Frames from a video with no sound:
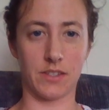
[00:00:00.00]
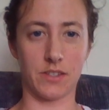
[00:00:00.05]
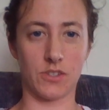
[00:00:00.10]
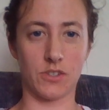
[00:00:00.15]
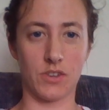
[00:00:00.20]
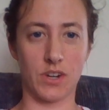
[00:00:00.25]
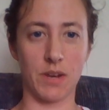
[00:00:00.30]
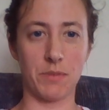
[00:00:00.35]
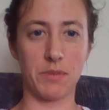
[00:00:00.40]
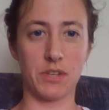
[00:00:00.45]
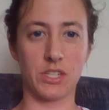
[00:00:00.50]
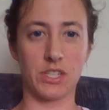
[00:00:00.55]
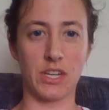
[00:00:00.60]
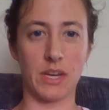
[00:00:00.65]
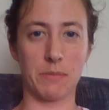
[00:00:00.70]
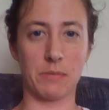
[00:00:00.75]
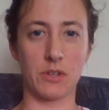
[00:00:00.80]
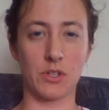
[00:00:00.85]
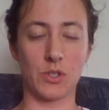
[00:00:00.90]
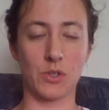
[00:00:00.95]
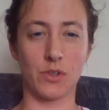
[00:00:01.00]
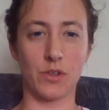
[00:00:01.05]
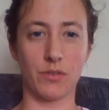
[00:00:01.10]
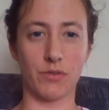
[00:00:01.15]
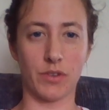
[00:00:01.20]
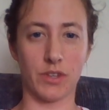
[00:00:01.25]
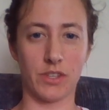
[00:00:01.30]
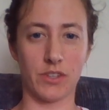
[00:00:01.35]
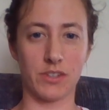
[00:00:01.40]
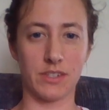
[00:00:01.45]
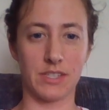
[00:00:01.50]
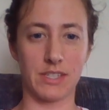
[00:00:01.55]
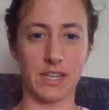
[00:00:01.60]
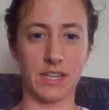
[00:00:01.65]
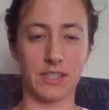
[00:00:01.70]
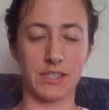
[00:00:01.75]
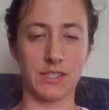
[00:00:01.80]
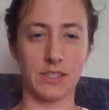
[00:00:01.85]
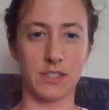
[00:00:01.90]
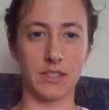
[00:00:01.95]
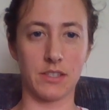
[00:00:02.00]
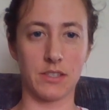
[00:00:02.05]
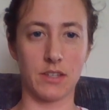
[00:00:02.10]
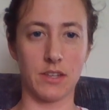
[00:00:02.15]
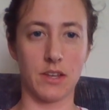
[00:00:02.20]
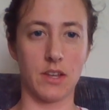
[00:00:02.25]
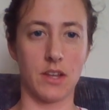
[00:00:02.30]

Describe the chapter sort of with your senses.